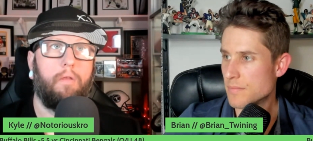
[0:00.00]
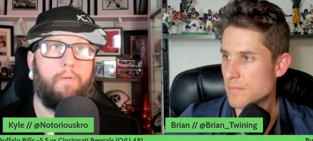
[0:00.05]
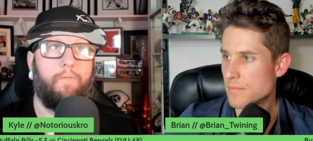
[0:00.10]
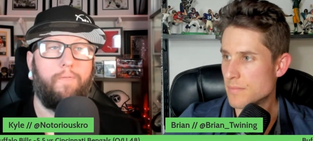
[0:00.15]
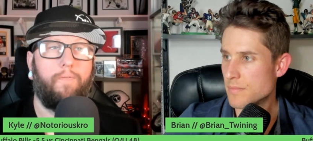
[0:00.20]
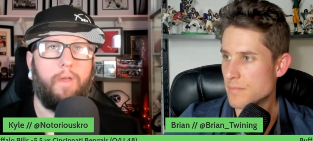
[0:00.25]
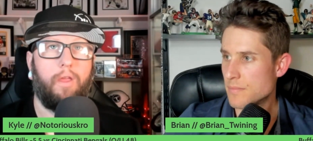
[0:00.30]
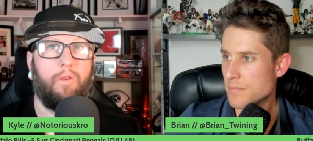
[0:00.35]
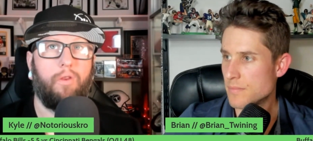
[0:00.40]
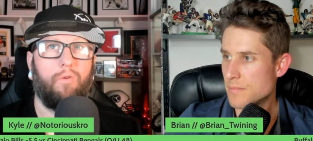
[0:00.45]

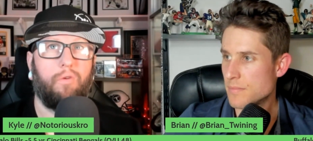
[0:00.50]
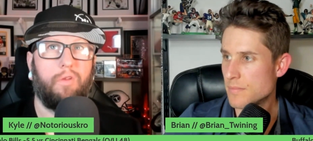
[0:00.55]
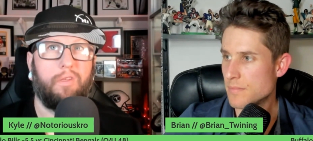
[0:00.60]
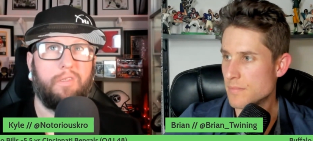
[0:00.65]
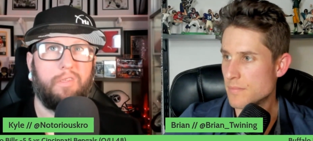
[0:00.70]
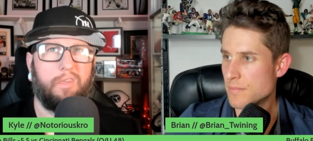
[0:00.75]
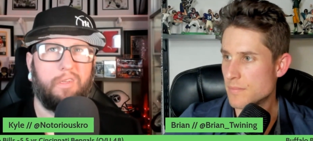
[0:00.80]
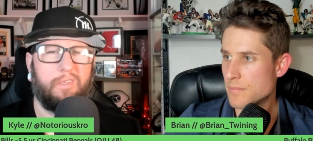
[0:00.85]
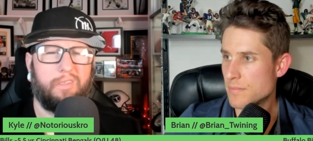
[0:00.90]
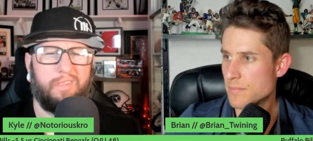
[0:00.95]
Speaker 1: FanDuel has
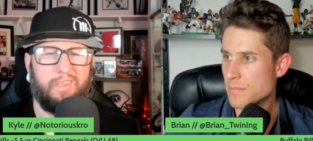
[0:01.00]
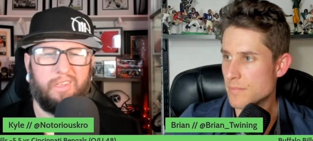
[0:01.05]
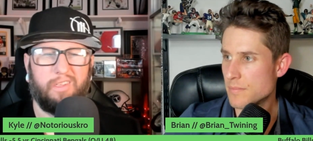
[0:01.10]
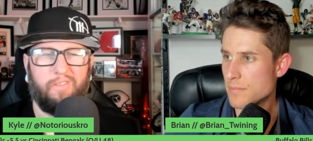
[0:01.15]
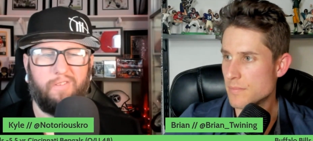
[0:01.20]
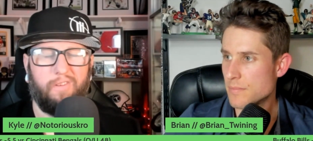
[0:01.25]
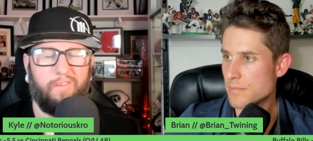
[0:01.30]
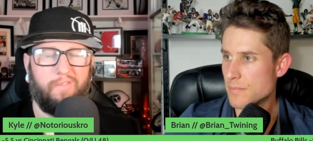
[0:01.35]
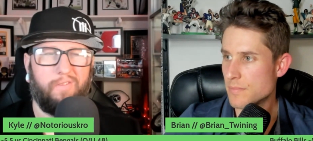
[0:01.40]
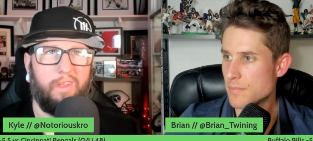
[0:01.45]
it at
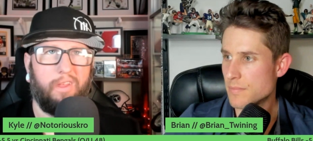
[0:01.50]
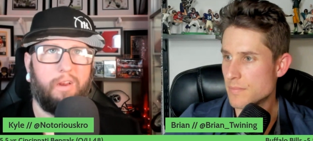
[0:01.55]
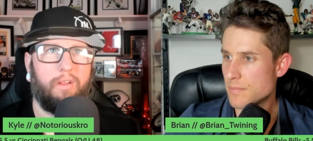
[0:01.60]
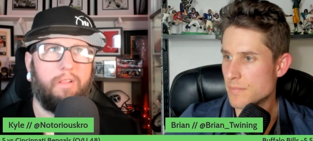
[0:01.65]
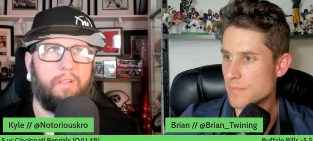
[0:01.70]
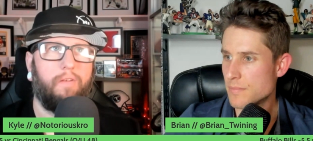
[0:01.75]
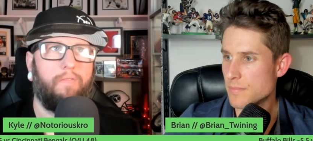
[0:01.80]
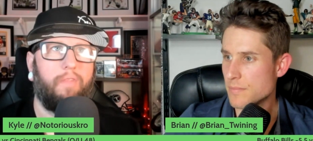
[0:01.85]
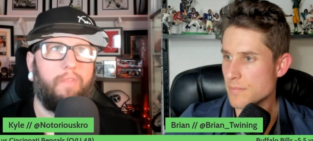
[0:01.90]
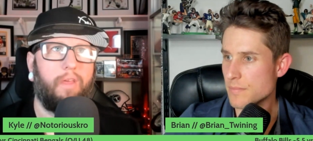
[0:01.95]
650. I don't
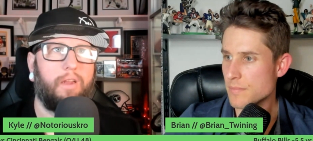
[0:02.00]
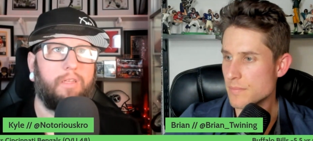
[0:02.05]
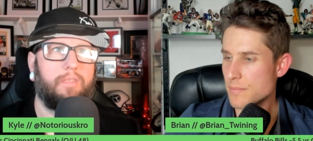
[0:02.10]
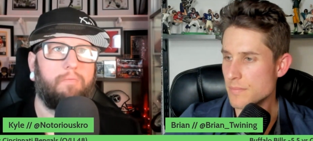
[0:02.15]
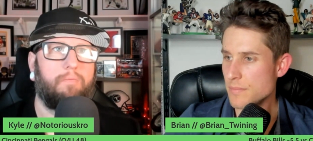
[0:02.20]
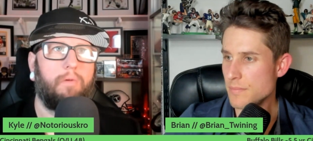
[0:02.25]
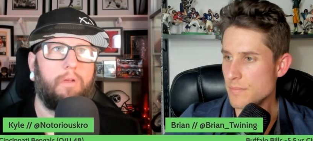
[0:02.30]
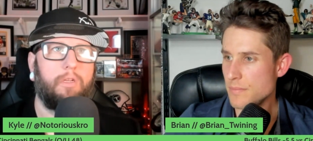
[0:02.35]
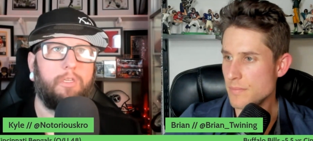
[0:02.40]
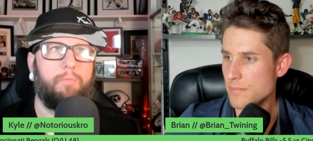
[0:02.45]
love that as
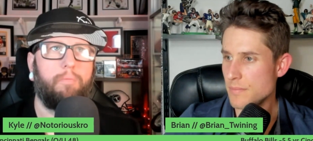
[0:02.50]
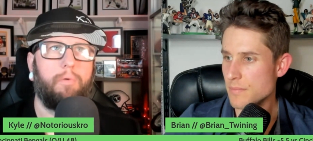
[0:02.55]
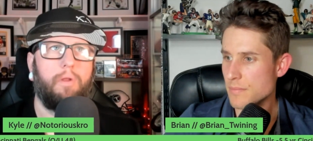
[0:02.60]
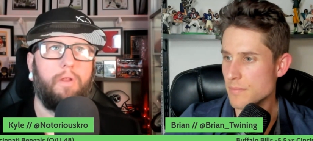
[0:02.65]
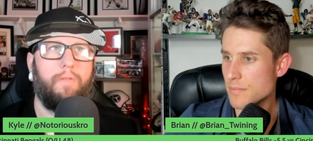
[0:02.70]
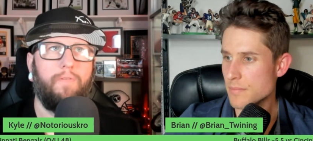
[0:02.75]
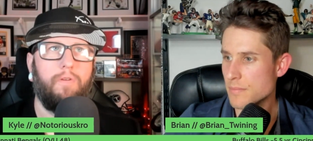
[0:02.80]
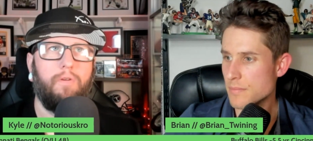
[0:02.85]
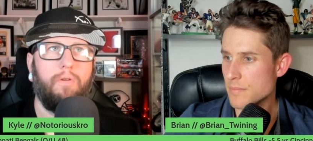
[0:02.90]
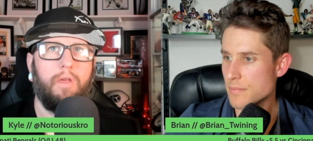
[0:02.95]
much, but if
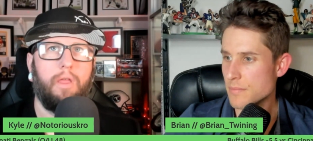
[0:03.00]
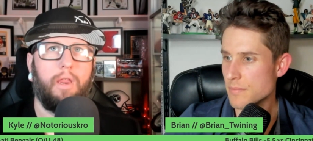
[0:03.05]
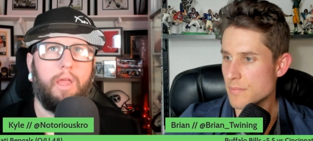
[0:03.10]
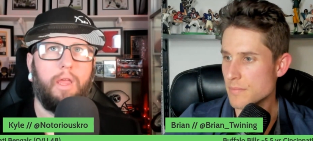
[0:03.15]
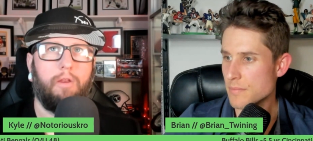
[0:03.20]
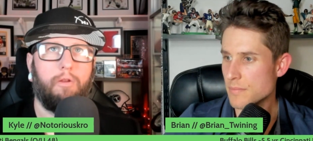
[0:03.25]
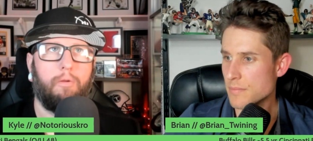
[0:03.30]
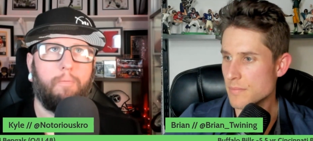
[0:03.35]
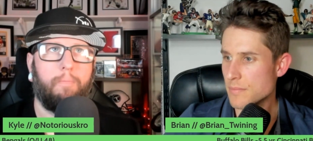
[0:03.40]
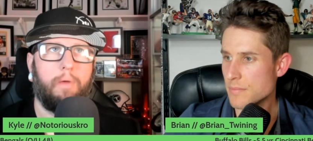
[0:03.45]
you can get
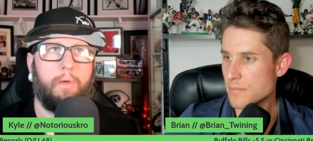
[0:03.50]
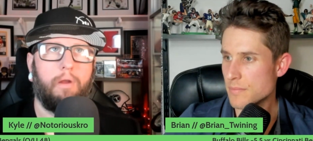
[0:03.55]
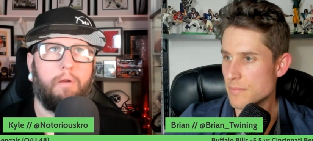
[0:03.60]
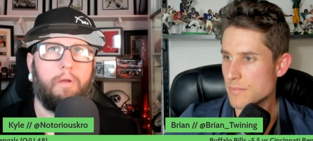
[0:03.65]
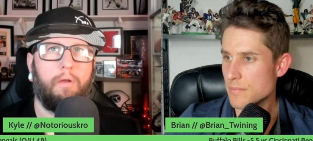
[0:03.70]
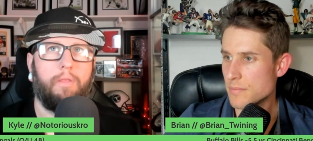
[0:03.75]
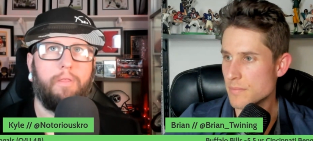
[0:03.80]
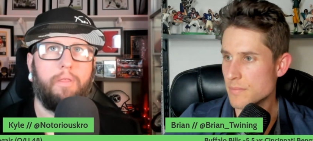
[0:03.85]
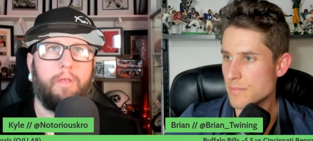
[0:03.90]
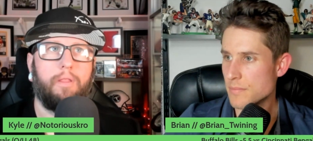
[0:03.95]
eight or better,
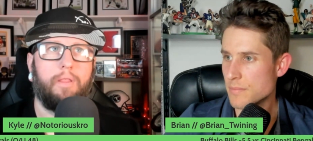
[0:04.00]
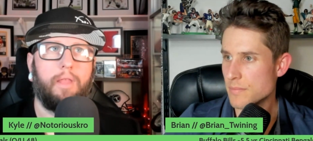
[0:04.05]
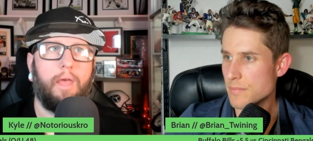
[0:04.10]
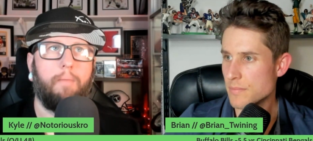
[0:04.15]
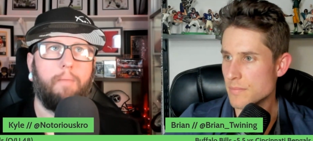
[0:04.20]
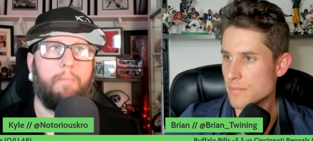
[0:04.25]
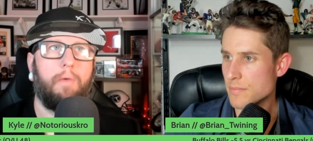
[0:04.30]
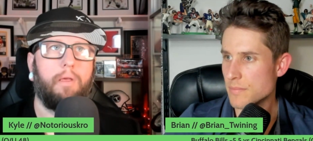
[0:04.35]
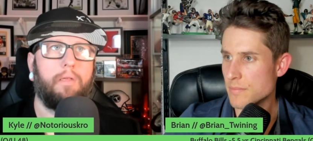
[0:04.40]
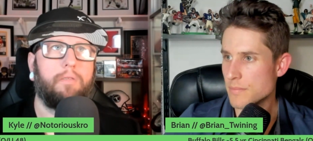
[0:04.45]
I think that
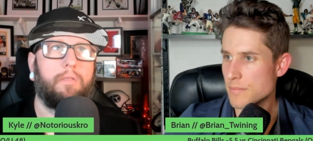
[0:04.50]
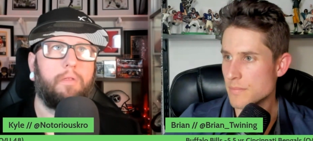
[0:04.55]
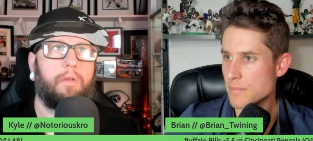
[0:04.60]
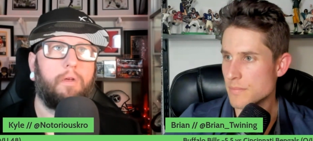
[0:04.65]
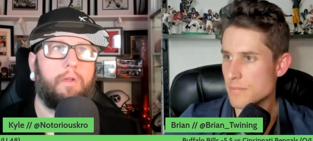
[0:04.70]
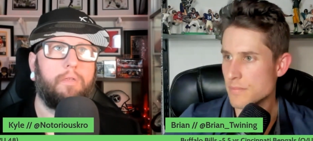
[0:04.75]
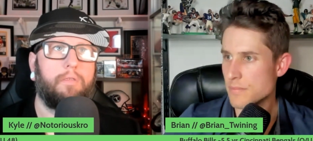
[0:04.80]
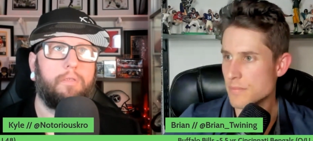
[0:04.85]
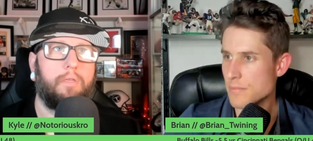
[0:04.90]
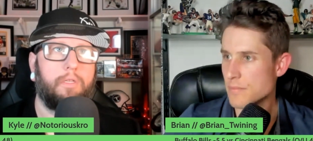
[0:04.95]
makes a lot
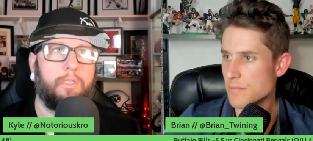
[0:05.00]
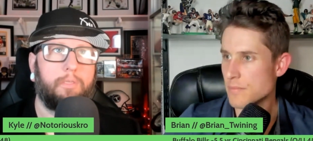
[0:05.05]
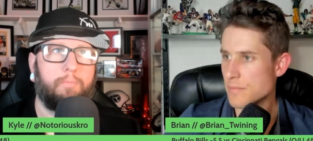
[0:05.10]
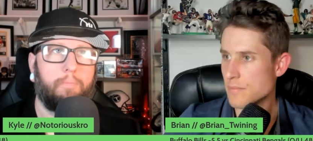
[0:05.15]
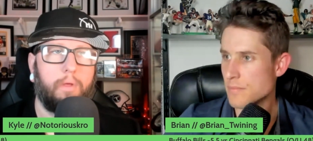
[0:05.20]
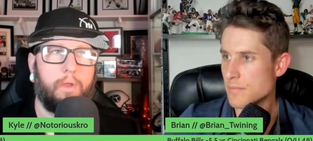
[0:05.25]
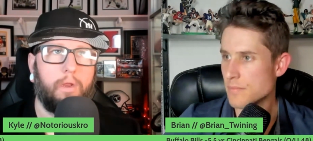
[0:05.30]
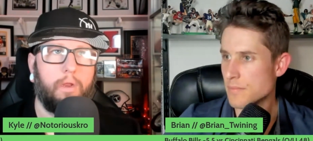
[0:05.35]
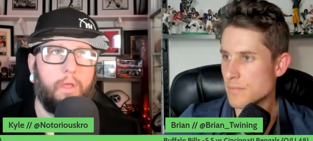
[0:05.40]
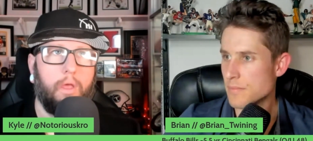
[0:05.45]
of sense.
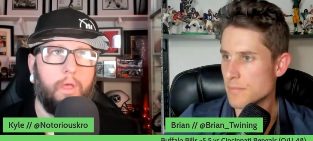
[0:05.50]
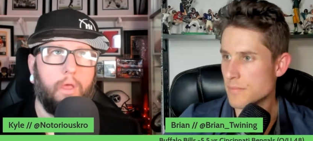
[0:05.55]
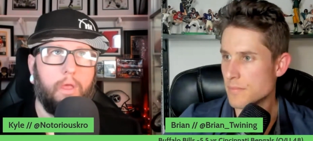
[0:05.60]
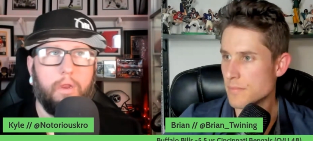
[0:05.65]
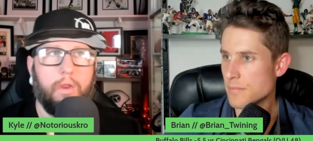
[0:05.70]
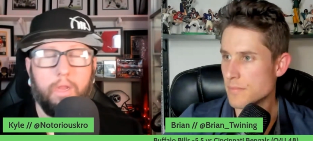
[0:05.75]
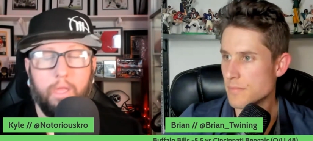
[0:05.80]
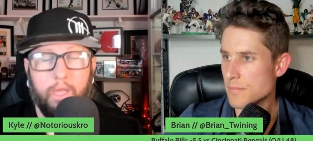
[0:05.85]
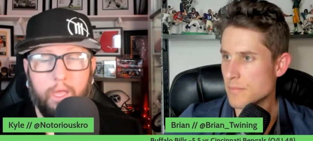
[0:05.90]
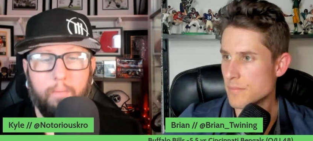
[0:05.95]
But
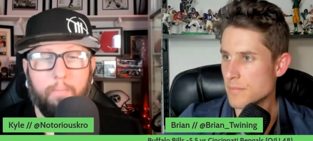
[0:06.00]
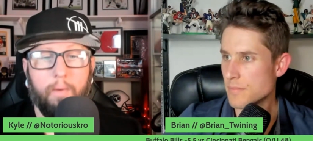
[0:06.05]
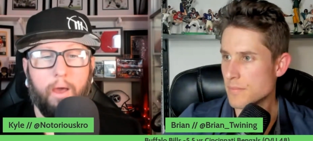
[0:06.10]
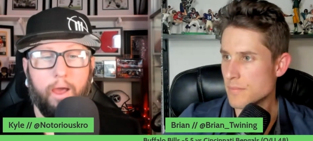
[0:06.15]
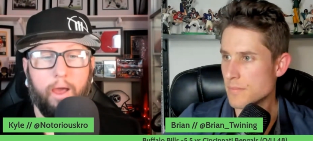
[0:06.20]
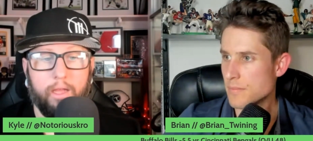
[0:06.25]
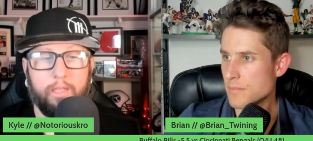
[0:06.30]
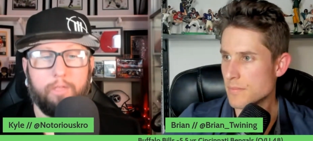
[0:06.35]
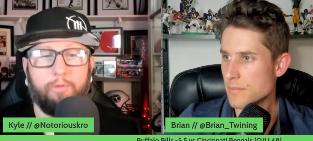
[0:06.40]
Nyheim Hines